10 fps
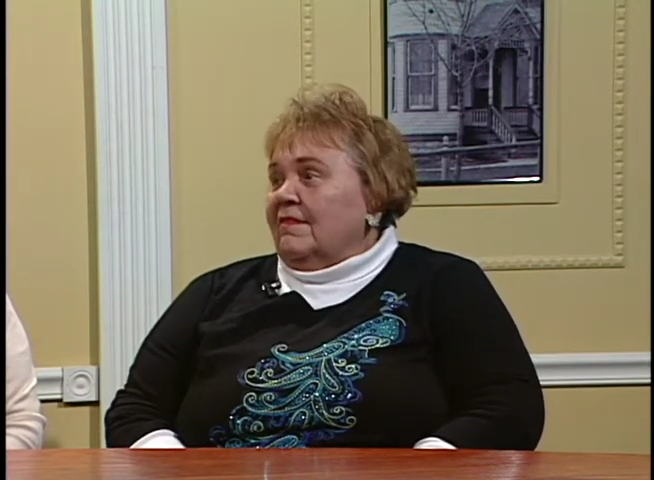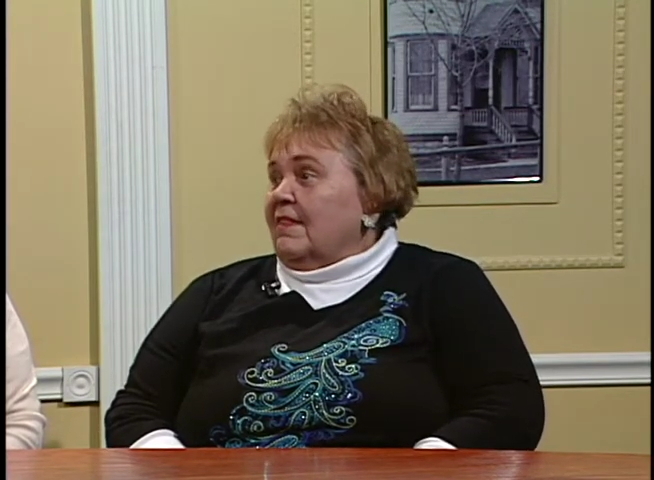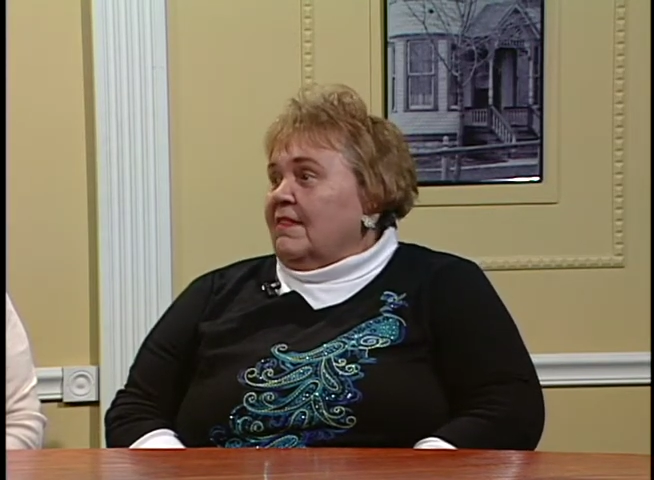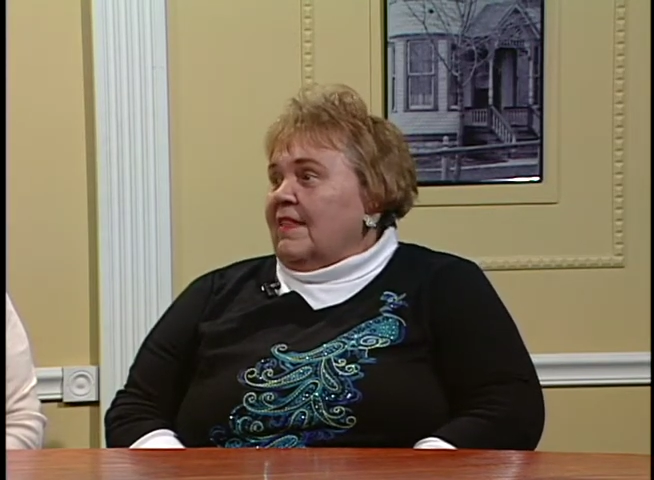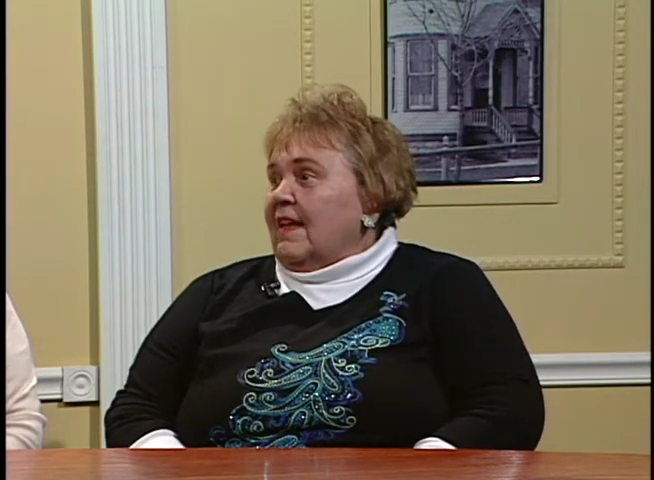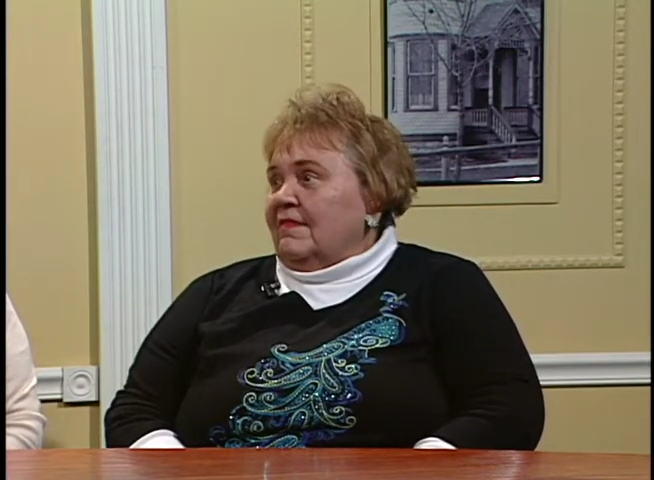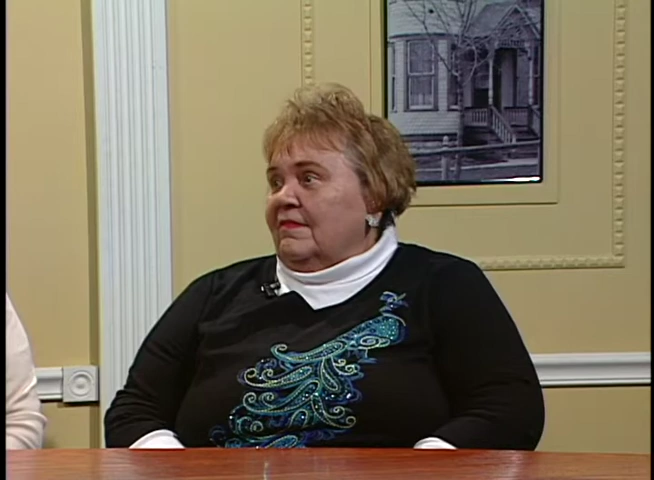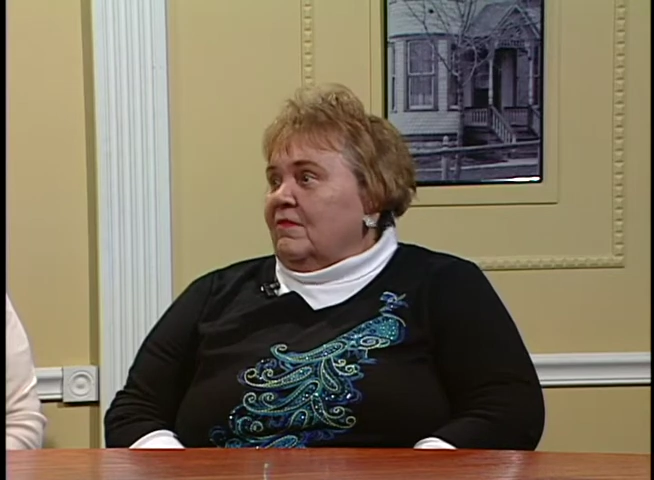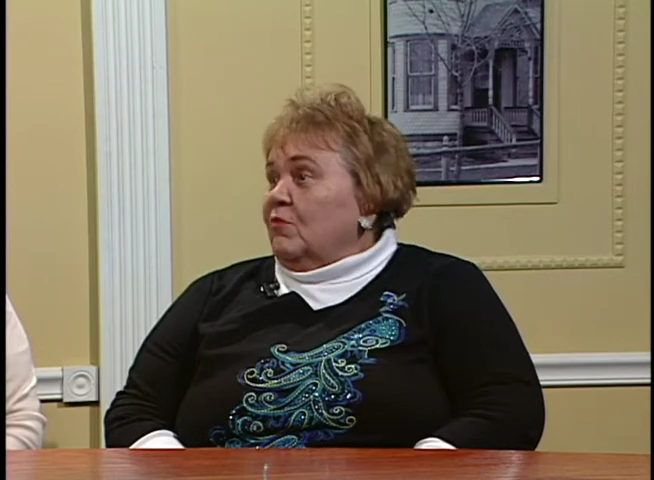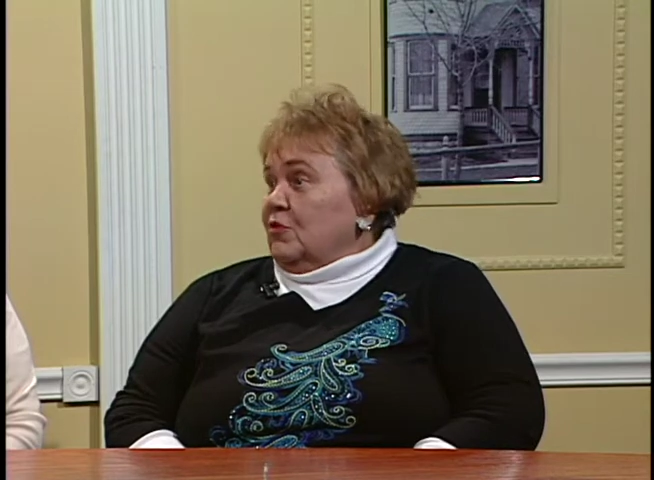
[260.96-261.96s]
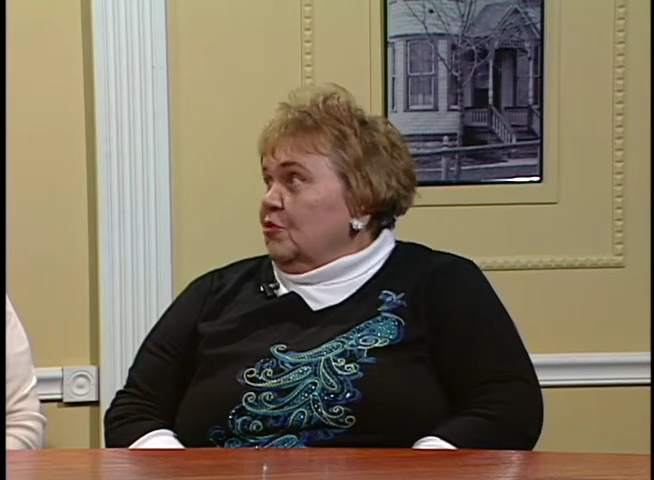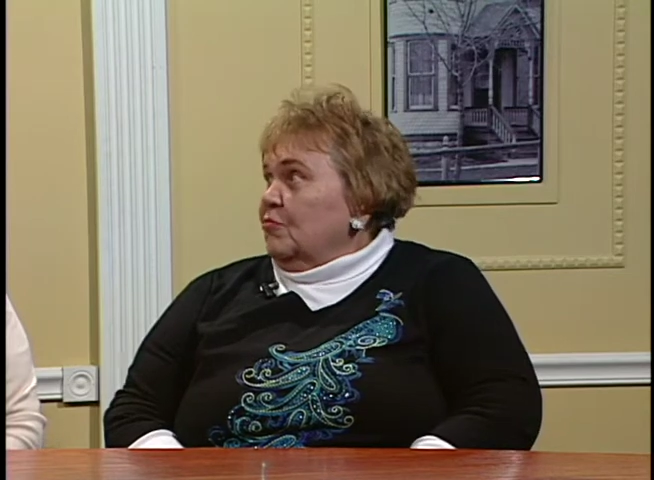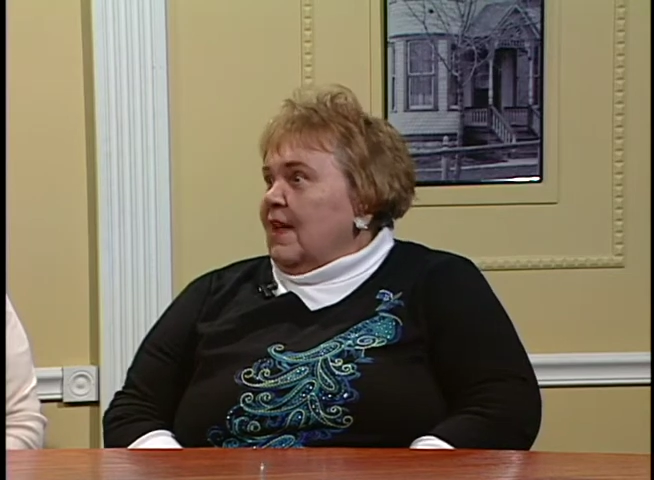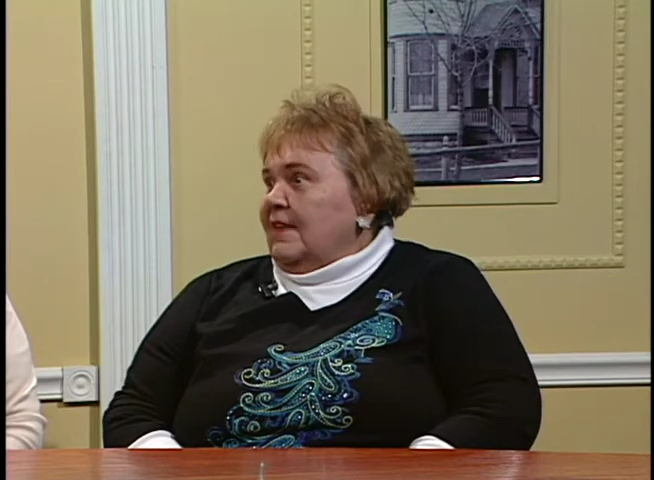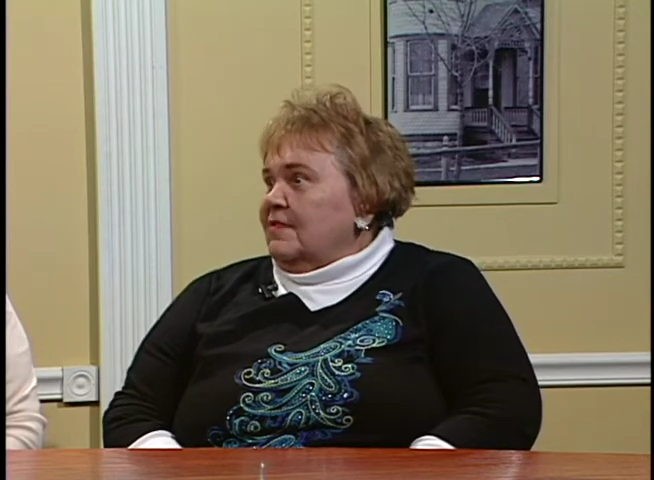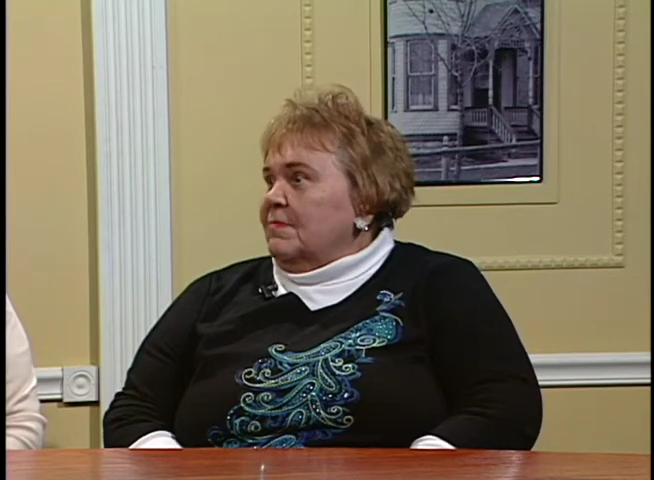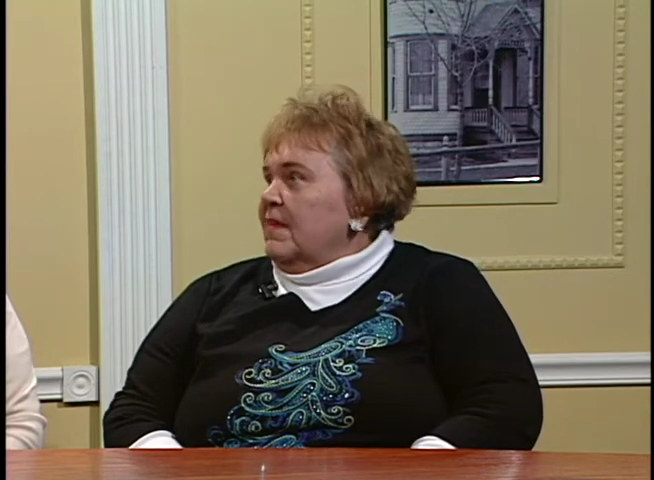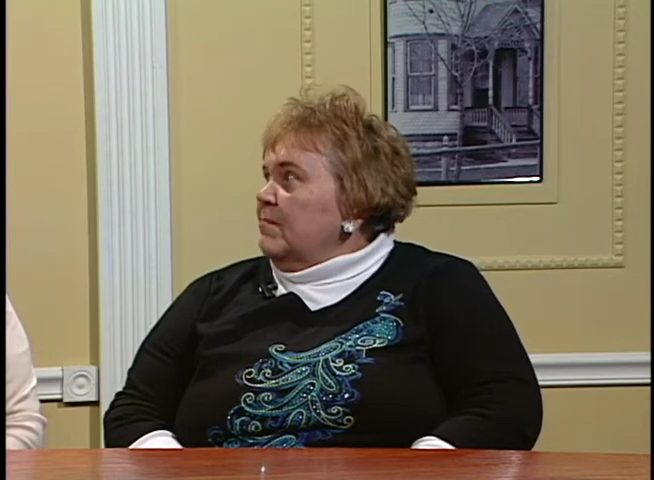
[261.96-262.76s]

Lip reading: That, would you like to